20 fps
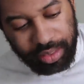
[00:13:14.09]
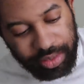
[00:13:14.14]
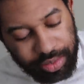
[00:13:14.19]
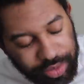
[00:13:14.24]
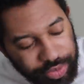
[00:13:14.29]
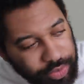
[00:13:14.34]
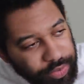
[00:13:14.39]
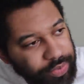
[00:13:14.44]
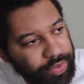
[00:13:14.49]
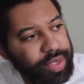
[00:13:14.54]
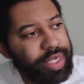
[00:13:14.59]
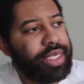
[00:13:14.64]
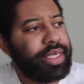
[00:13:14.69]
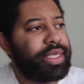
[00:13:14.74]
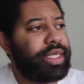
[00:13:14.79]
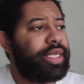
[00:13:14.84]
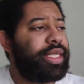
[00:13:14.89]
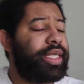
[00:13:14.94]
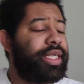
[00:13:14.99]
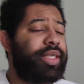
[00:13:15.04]
There's two
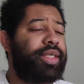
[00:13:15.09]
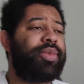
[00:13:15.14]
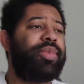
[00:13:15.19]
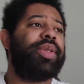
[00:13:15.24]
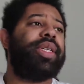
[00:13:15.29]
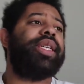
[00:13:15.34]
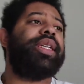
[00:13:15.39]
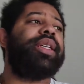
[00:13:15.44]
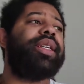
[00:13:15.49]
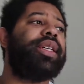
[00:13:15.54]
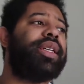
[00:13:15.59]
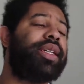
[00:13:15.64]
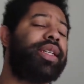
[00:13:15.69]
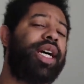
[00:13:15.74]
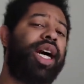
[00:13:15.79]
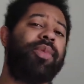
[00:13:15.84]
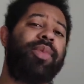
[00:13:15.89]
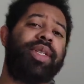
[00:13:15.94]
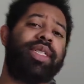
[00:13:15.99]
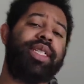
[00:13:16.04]
things that need to be
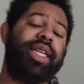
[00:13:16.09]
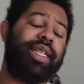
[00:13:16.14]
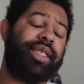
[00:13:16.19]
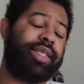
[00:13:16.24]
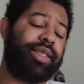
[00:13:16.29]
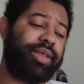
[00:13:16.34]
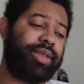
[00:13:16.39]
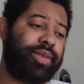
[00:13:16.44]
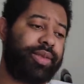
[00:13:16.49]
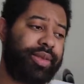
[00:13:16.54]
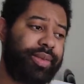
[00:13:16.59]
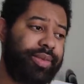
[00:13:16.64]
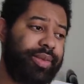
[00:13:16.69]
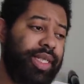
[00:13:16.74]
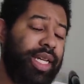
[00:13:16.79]
commentated on.